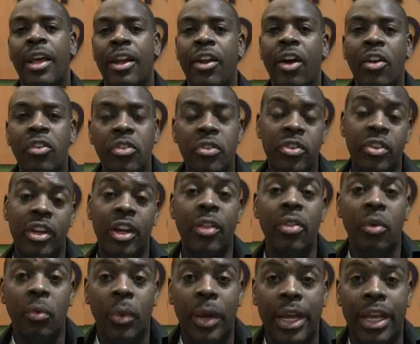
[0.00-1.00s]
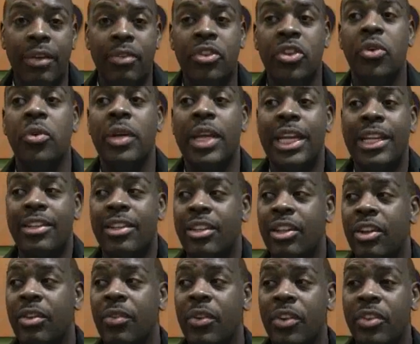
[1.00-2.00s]
And also is another way of
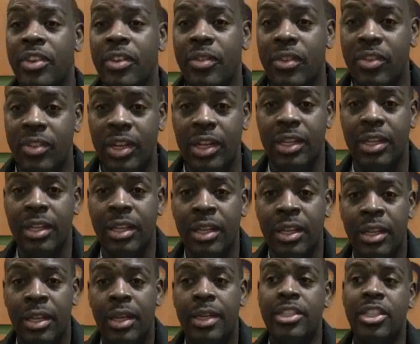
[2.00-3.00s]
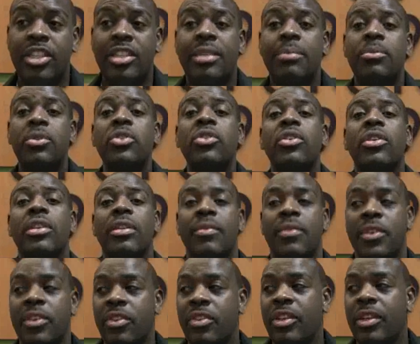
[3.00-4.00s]
showcasing the diversity of the city, and just the musical
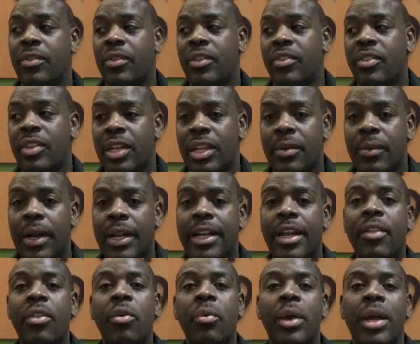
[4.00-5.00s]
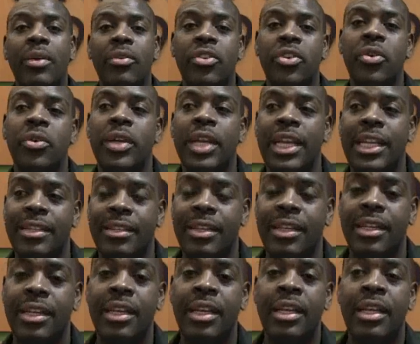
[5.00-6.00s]
diversity of the city, right? Another way of
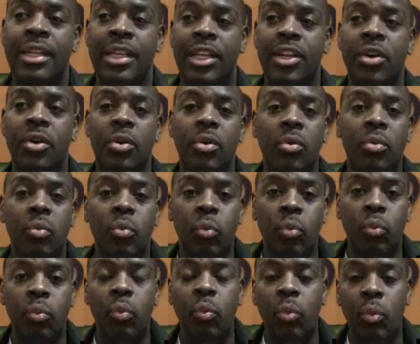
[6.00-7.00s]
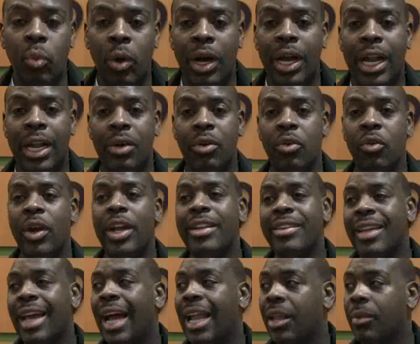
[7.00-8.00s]
showcasing, what kind of
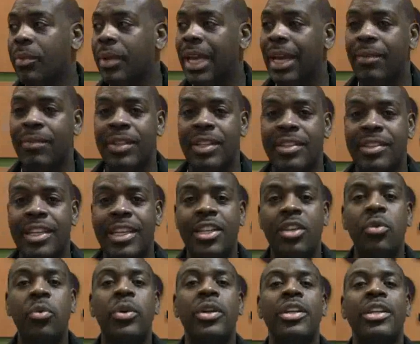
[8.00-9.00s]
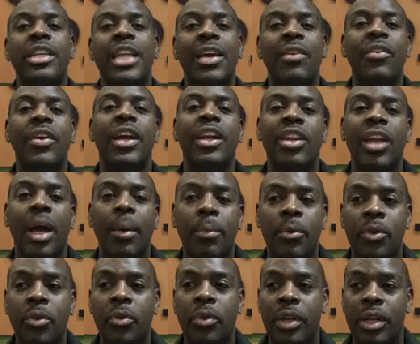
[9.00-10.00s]
great talent we have in the city who would never get an
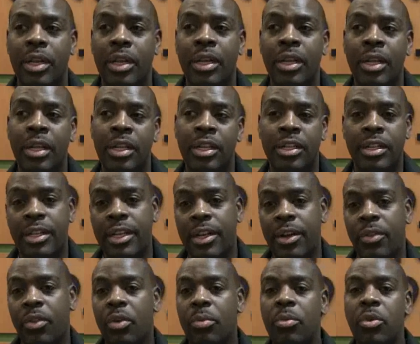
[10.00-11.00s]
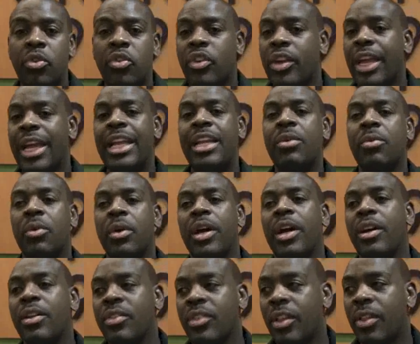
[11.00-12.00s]
opportunity to hear their music anywhere
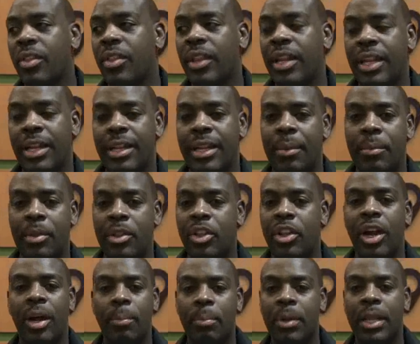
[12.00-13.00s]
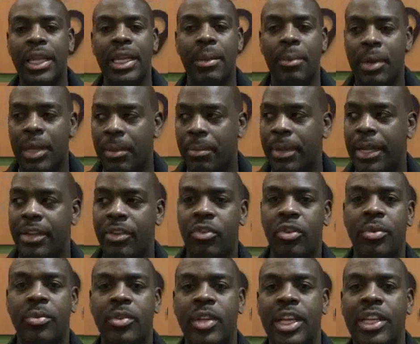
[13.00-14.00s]
else other than, you're not playing them on the
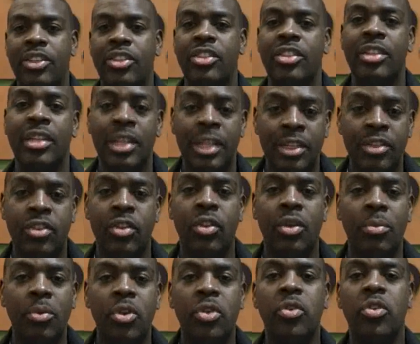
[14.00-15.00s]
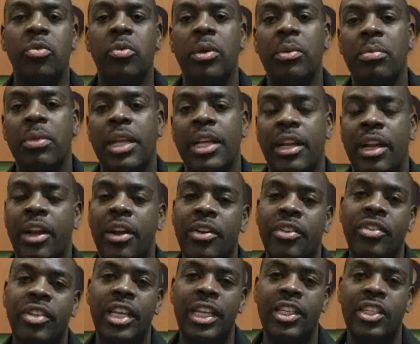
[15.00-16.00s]
mainstream stations, so their music was being played on
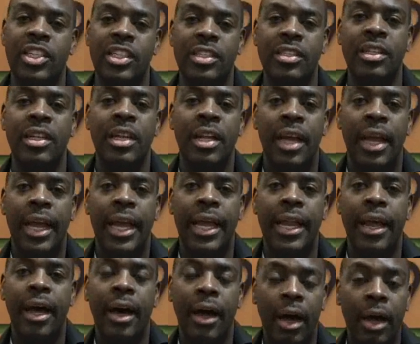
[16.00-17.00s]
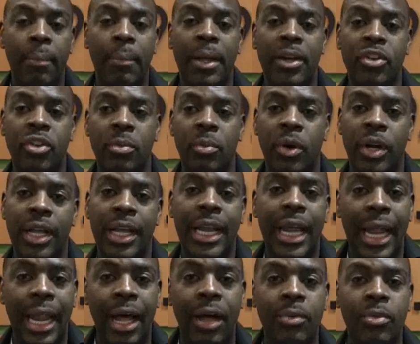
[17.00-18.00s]
our stations and on Metro Morning.
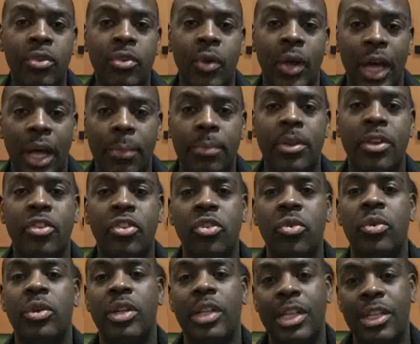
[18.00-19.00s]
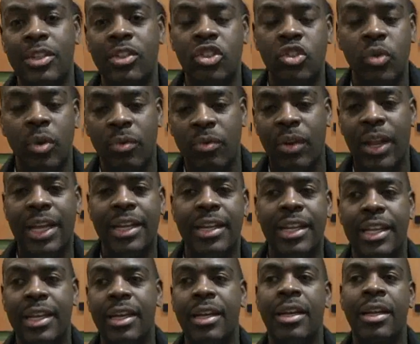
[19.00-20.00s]
And that also helped us too in
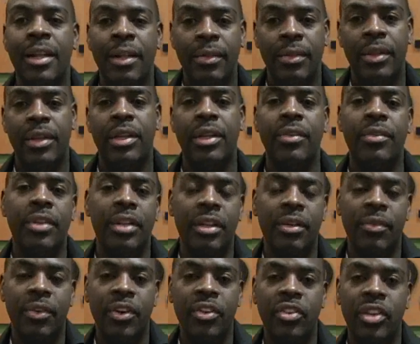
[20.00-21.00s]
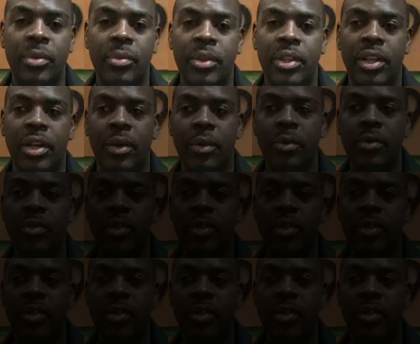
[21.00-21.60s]
reflecting the diversity within our